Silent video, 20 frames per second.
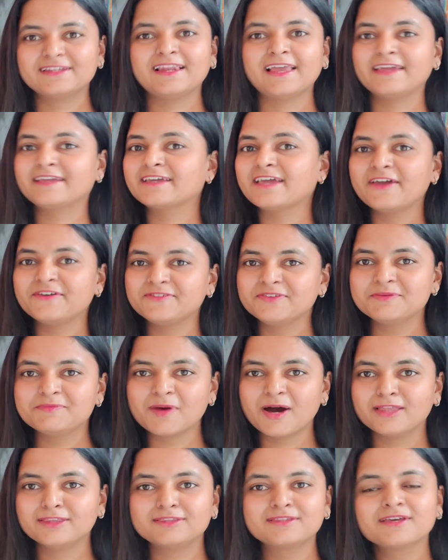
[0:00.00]
like every
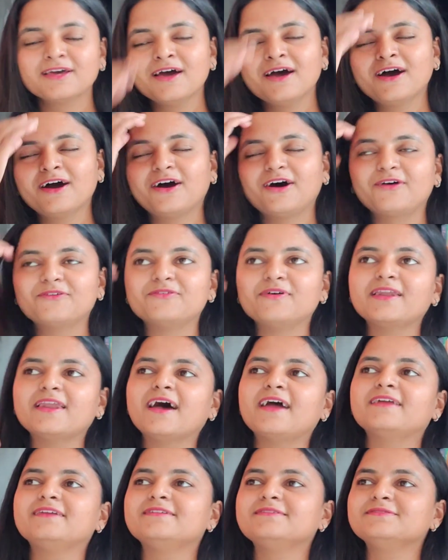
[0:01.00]
month when
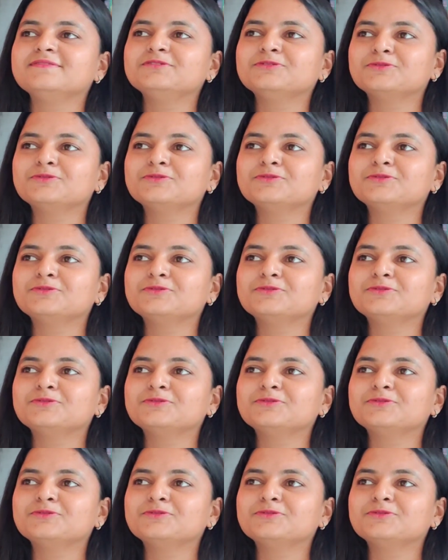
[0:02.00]
I